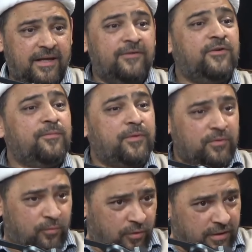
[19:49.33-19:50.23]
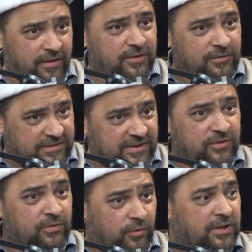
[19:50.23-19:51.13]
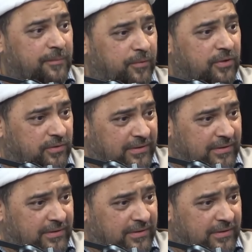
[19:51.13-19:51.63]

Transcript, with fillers: If you put water, you'll see you'll only put